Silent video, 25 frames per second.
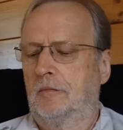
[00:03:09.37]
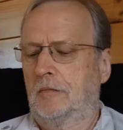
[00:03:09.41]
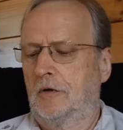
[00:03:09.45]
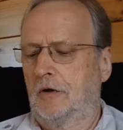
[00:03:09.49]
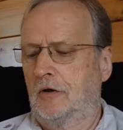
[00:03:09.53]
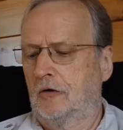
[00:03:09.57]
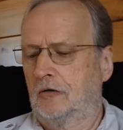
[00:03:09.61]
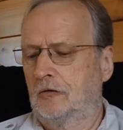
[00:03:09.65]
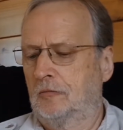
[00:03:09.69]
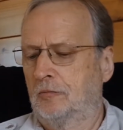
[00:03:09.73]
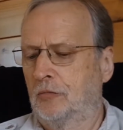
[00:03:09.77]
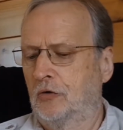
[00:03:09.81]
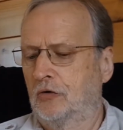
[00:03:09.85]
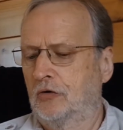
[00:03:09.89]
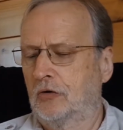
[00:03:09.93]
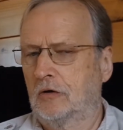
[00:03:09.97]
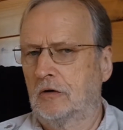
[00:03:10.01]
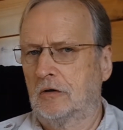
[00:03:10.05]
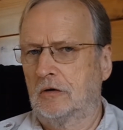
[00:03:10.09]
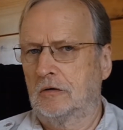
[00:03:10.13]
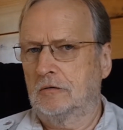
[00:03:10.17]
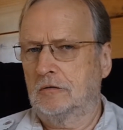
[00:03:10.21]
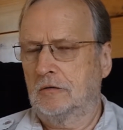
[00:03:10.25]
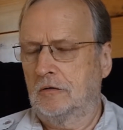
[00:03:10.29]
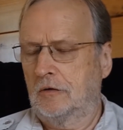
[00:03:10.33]
because
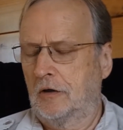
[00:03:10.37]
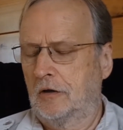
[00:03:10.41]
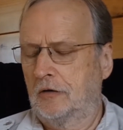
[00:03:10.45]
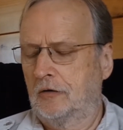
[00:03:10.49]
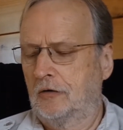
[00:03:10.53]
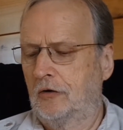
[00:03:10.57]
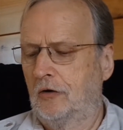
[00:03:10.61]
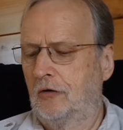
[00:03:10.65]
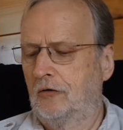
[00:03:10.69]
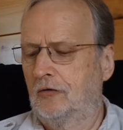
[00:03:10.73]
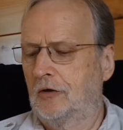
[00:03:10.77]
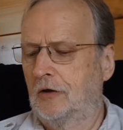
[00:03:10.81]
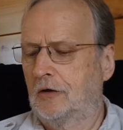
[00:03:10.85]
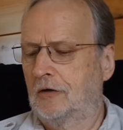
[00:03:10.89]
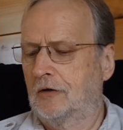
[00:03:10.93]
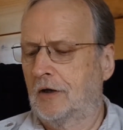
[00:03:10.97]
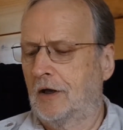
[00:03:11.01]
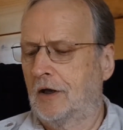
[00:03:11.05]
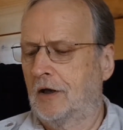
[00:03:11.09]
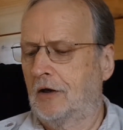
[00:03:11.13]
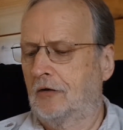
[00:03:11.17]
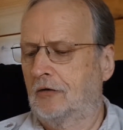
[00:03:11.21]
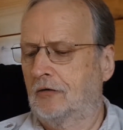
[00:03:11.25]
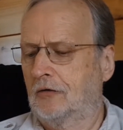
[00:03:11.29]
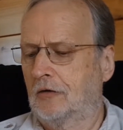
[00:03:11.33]
Buddha usually
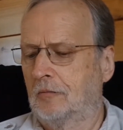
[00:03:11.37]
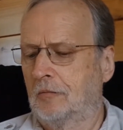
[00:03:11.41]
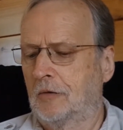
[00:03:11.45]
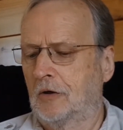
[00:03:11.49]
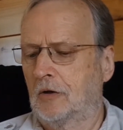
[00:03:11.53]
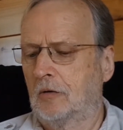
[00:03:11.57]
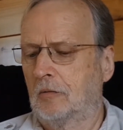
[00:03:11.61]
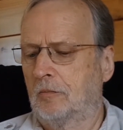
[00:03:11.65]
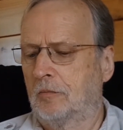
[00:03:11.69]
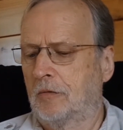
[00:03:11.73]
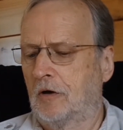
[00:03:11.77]
takes the middle